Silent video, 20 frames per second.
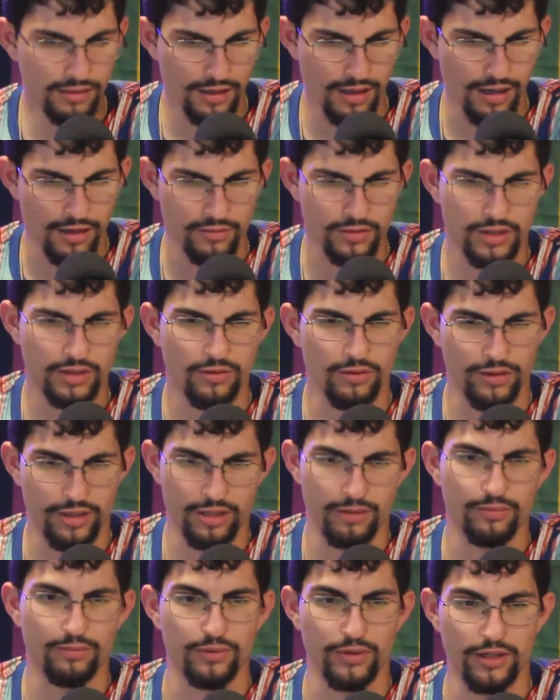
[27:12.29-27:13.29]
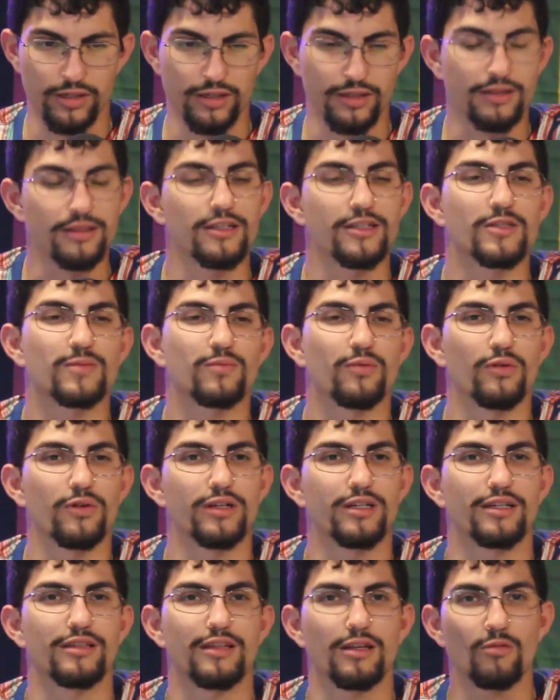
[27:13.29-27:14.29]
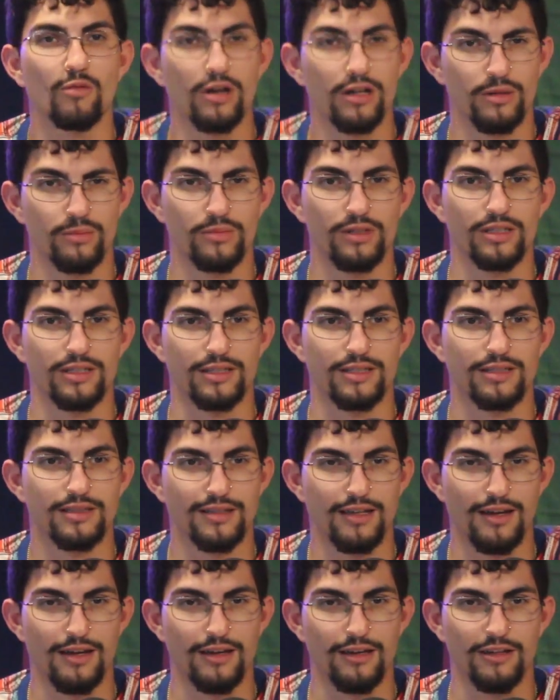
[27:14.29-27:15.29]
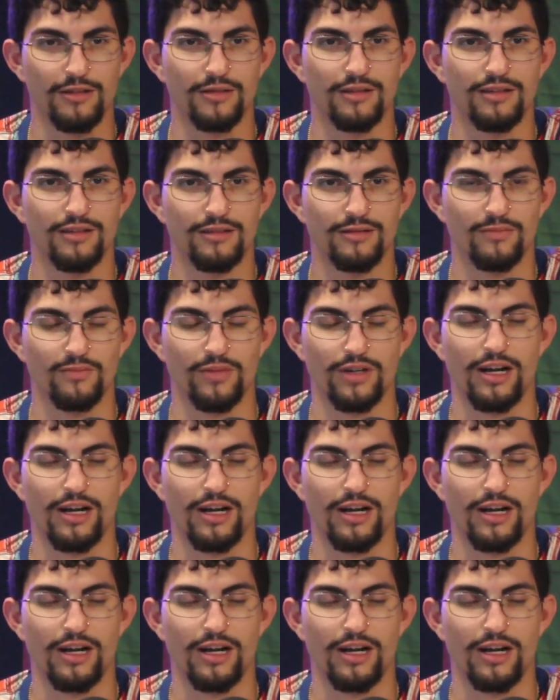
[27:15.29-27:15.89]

I was throwing up blood at this point, and they wanted me to stay, but